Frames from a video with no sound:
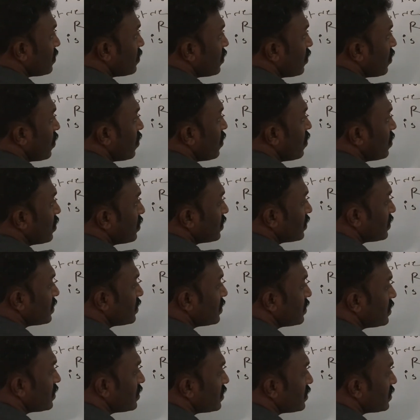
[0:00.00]
north,
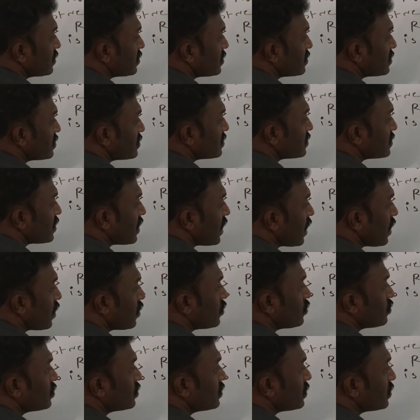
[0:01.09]

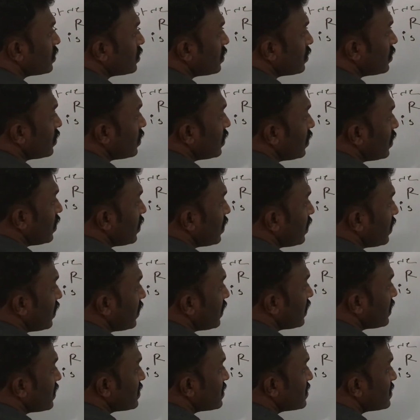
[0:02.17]
south,
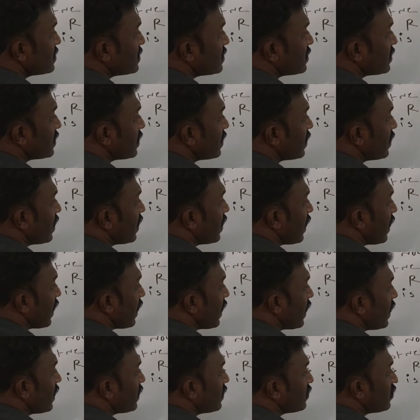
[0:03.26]
east
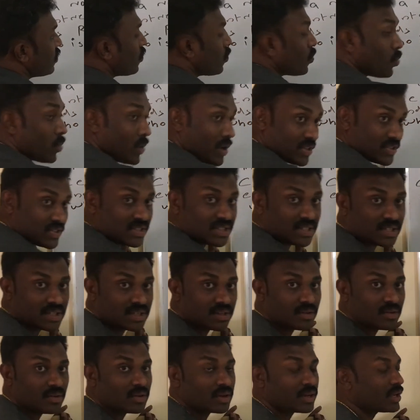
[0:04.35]
and west.
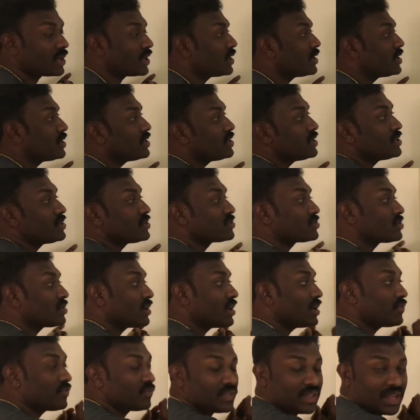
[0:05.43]
Okay, so
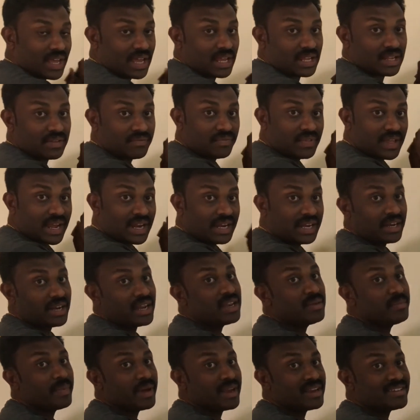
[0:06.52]
if they
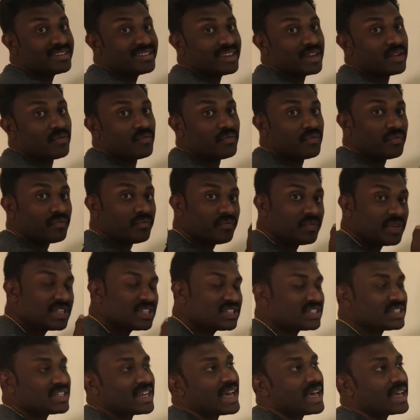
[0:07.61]
didn't mention
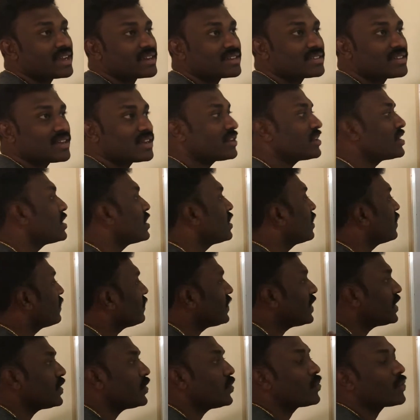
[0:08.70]
which direction,
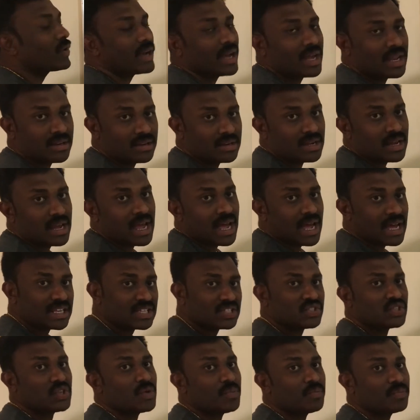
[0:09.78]
then you can
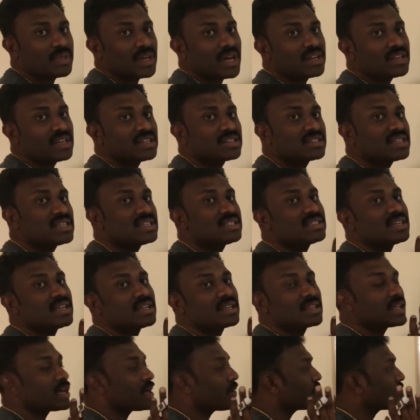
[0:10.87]
assume that it is
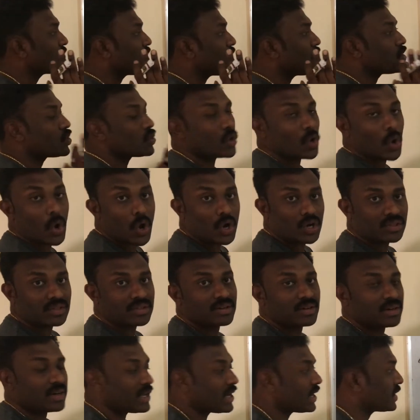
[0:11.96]
in the north
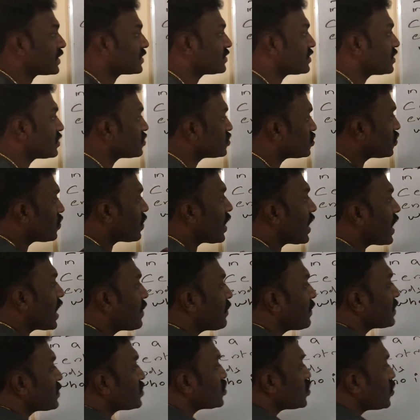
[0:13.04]
direction. So I
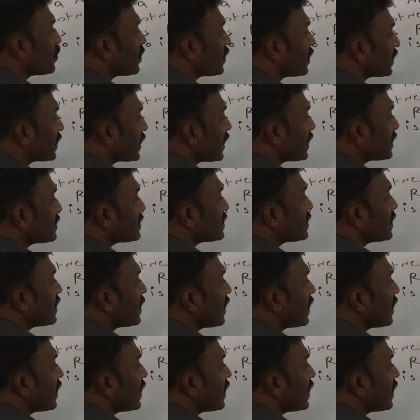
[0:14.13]
am assuming that